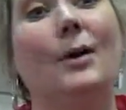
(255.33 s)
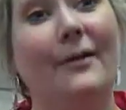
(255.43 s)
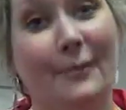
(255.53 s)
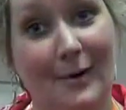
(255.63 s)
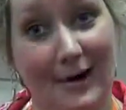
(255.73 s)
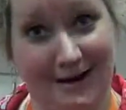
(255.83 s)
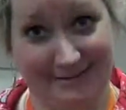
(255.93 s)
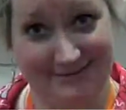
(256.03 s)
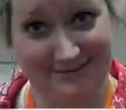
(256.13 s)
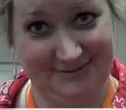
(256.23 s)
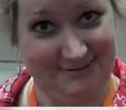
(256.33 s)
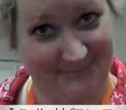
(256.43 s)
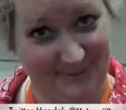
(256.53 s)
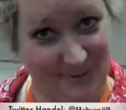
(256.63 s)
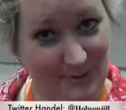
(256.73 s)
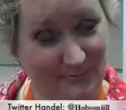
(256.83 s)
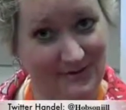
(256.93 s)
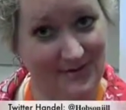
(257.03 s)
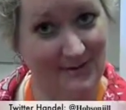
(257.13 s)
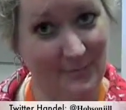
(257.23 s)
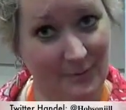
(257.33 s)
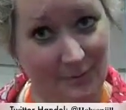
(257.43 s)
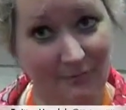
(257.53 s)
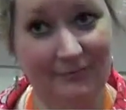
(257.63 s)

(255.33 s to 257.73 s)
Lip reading: are the rocks, who don't tend to move.